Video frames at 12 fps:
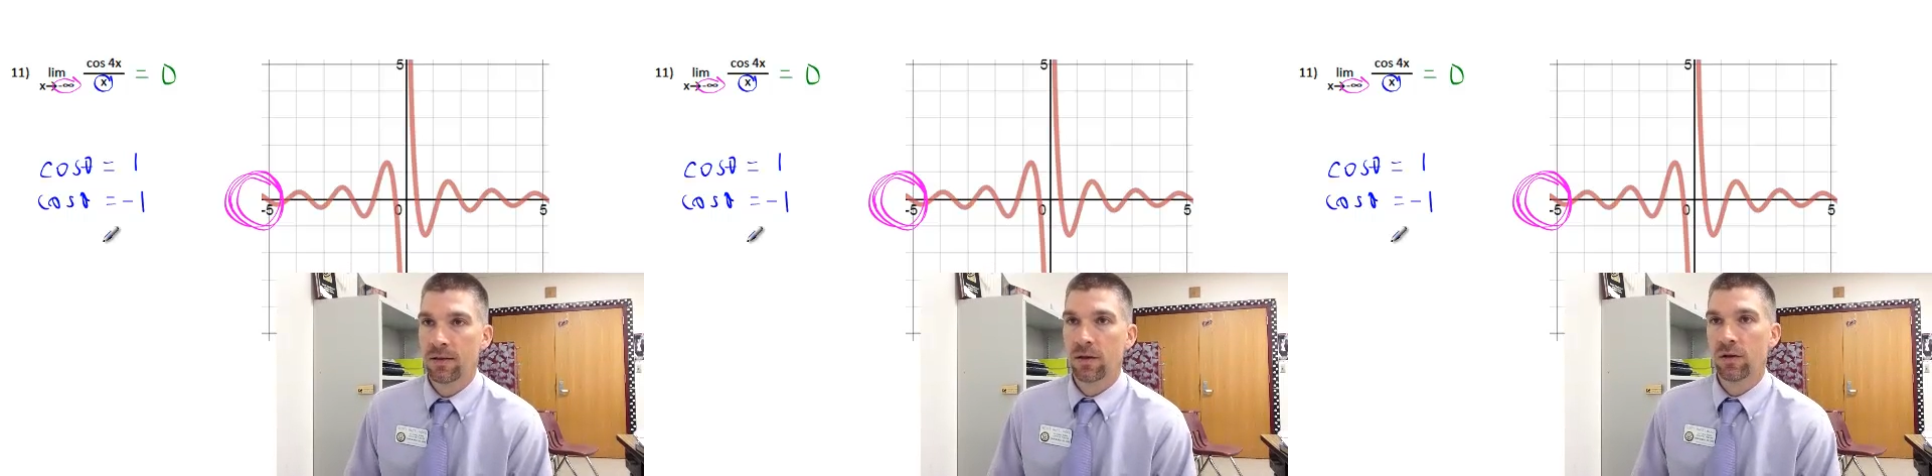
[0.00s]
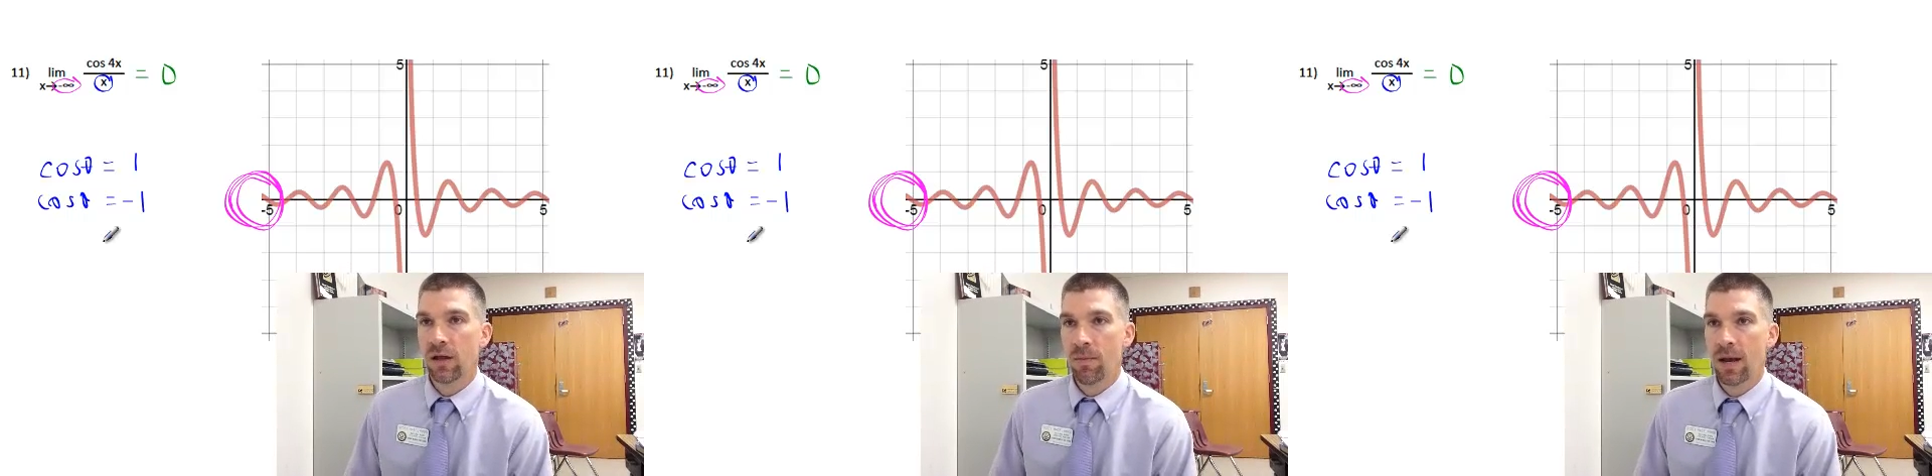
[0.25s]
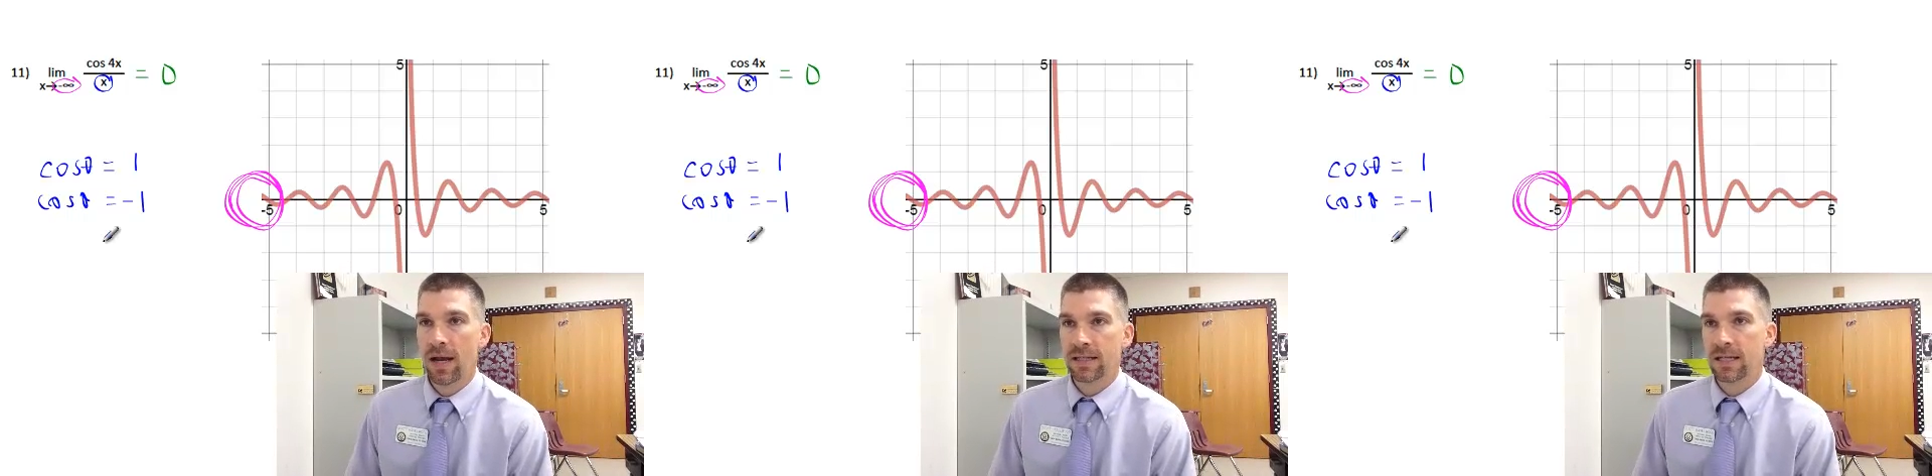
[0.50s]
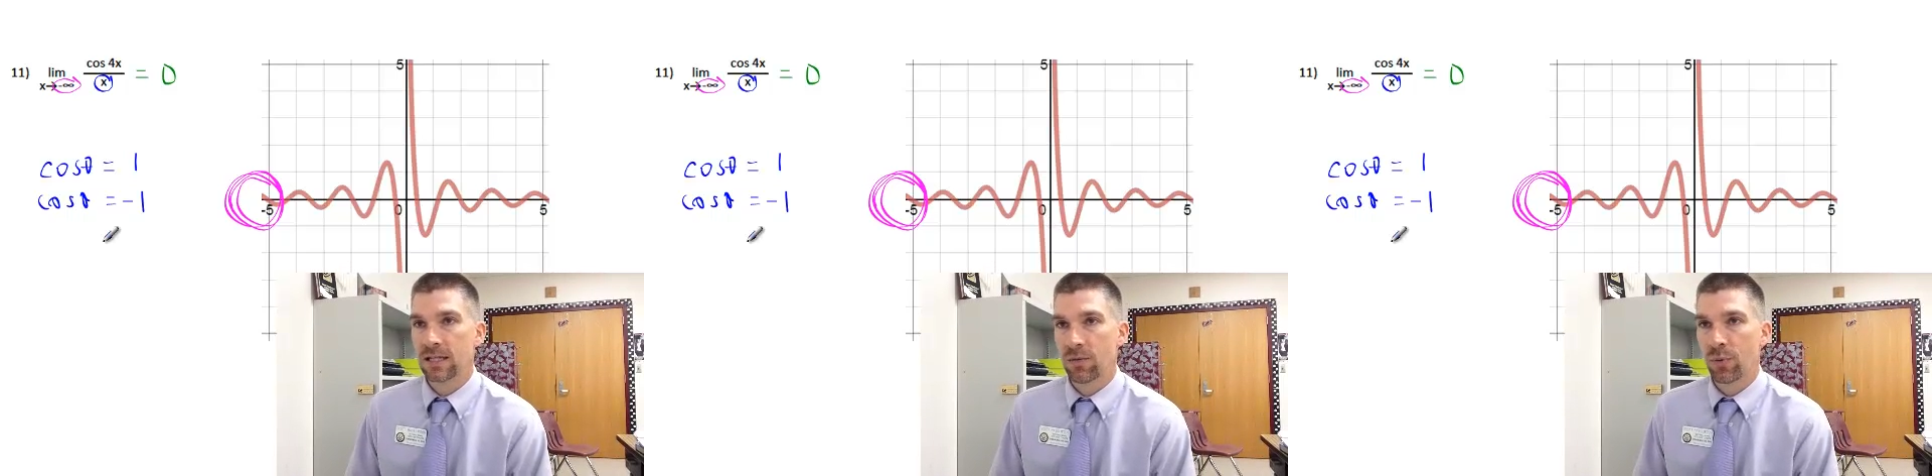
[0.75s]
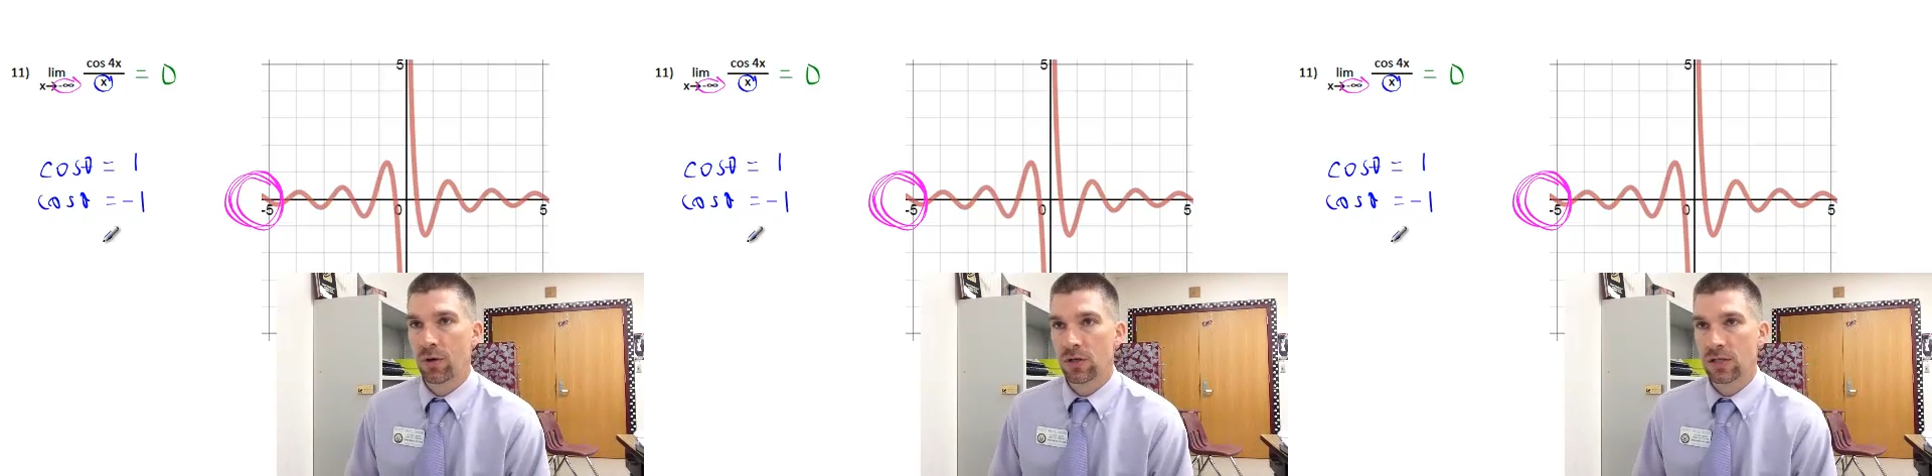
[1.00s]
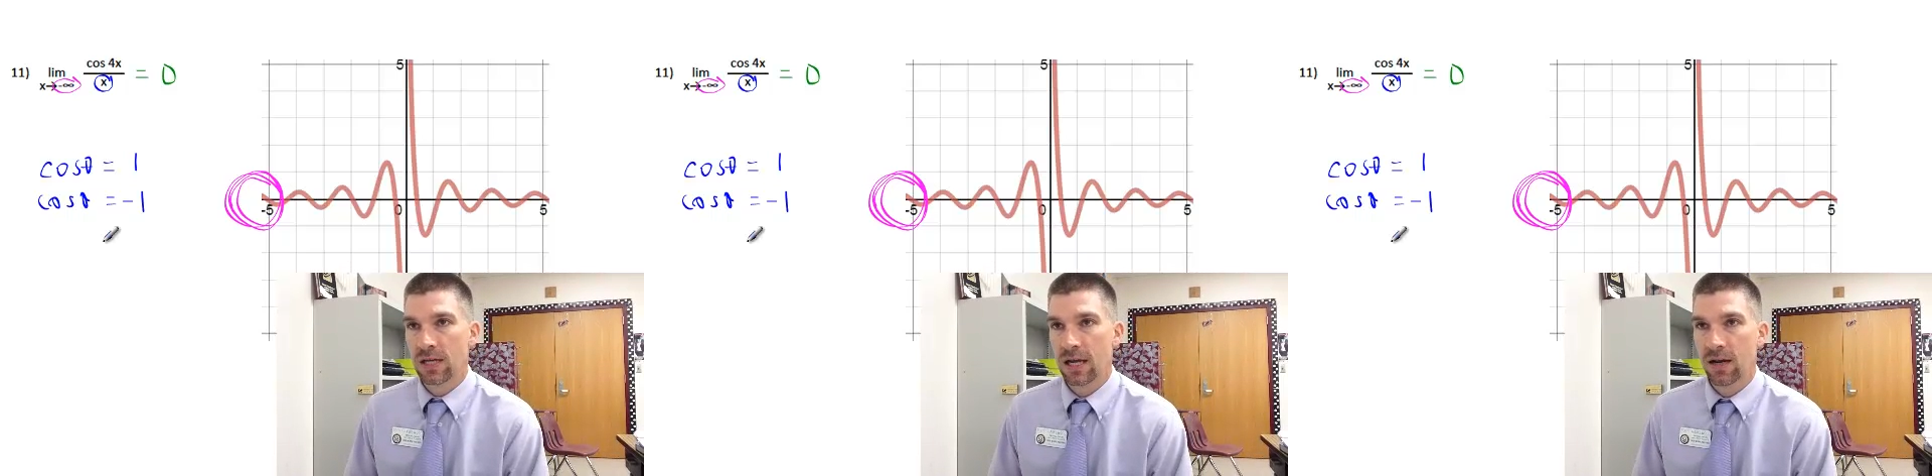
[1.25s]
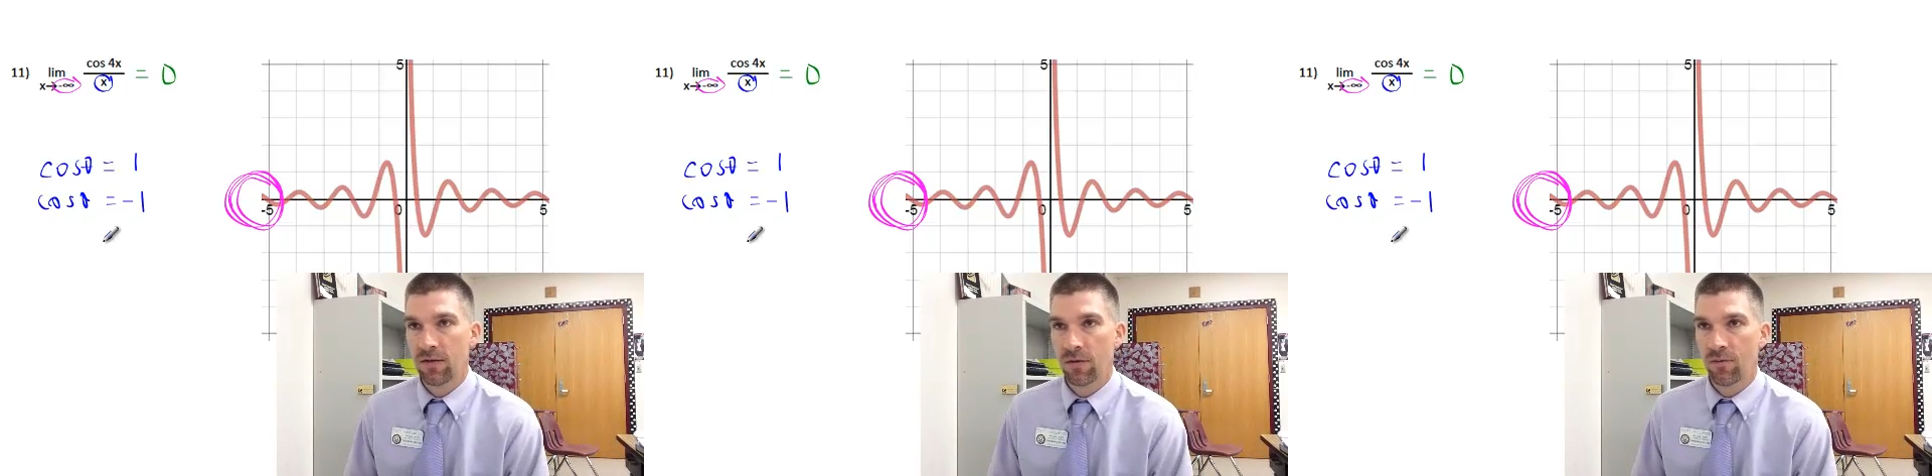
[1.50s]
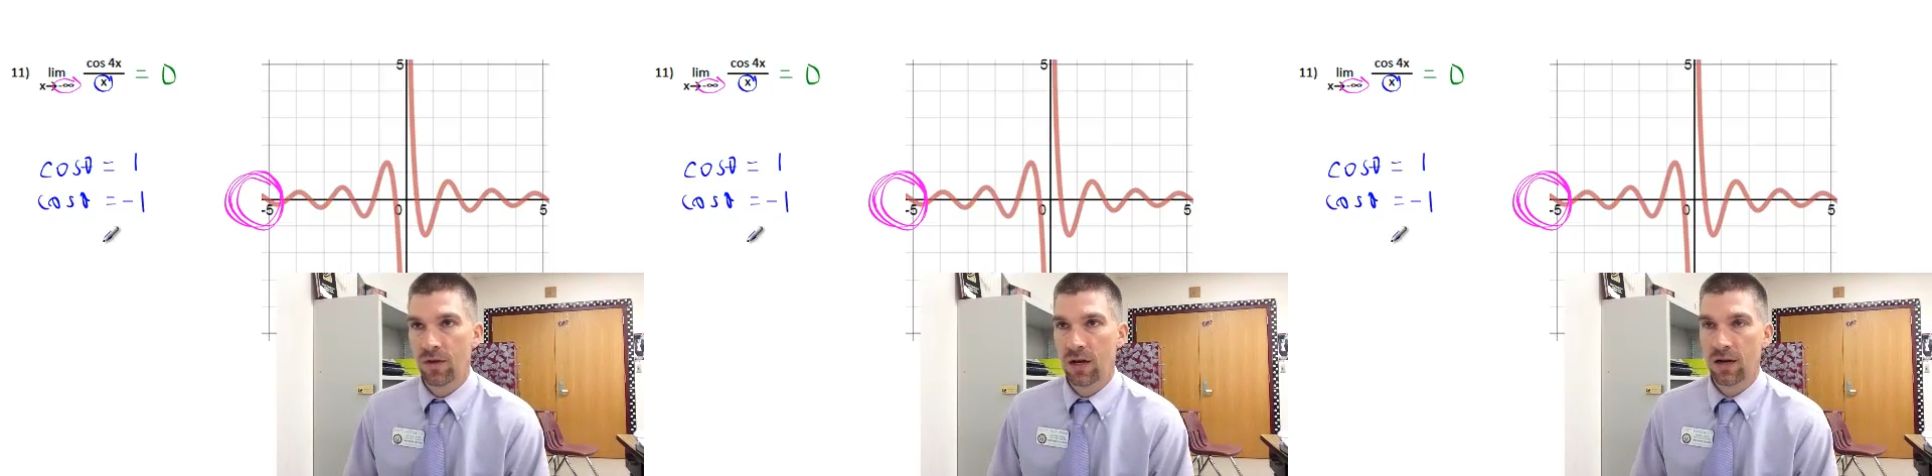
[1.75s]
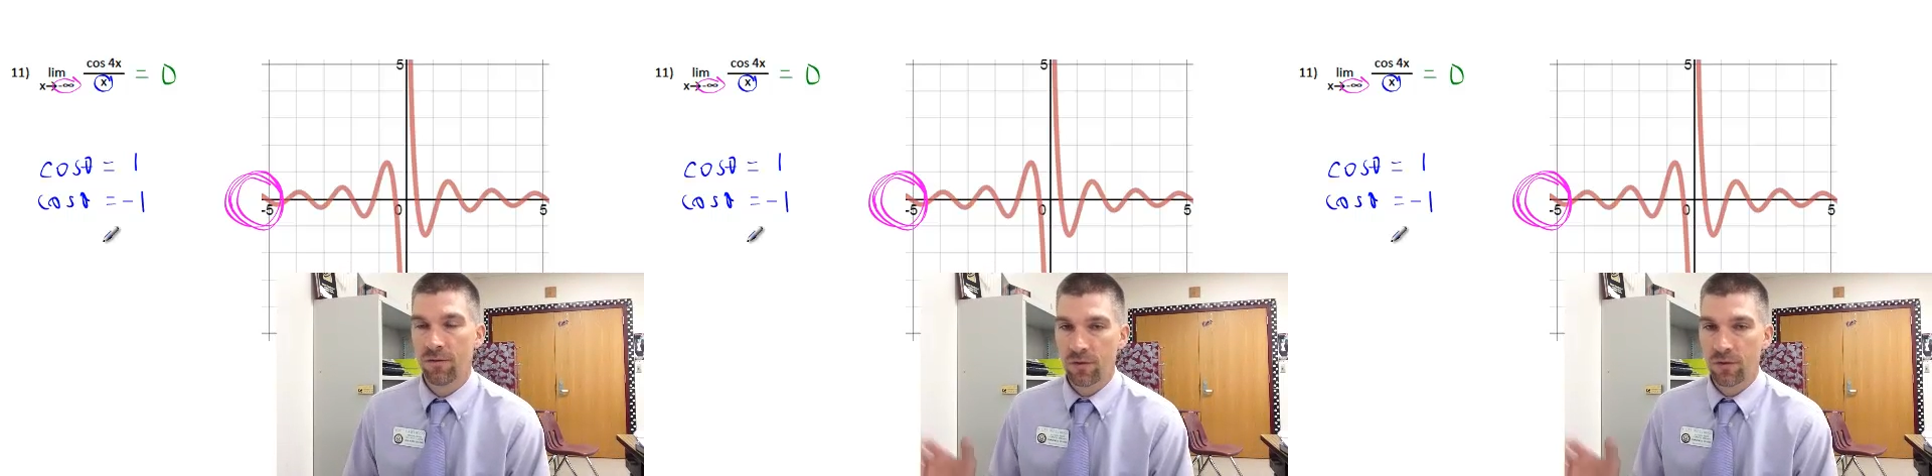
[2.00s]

the limit as x approaches negative infinity